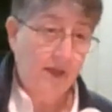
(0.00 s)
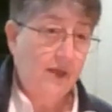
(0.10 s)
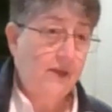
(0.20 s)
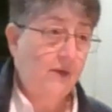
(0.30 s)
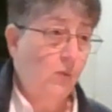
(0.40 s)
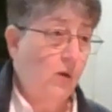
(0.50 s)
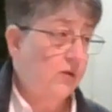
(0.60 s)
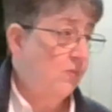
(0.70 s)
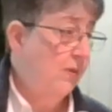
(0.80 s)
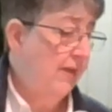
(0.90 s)
And the
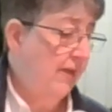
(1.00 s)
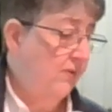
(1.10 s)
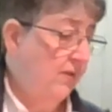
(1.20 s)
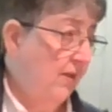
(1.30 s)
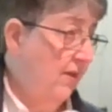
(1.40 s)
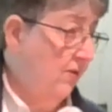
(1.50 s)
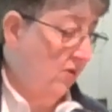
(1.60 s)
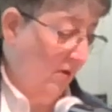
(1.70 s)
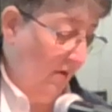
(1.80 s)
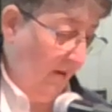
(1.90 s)
watchman has done his
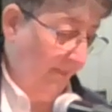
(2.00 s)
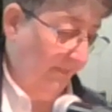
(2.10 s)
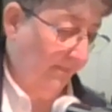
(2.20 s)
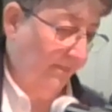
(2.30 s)
job.